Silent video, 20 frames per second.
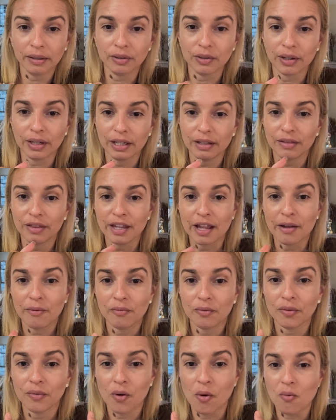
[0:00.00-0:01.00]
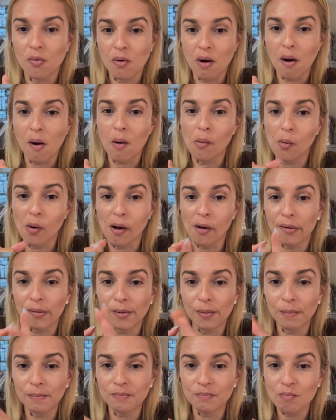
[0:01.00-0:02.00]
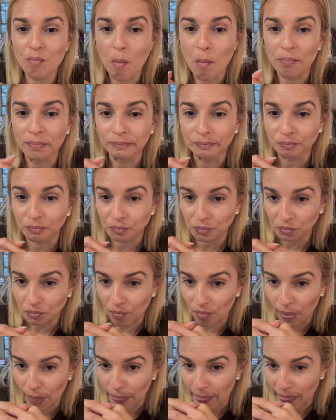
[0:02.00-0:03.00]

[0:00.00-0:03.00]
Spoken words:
My first time doing them. Well, welcome.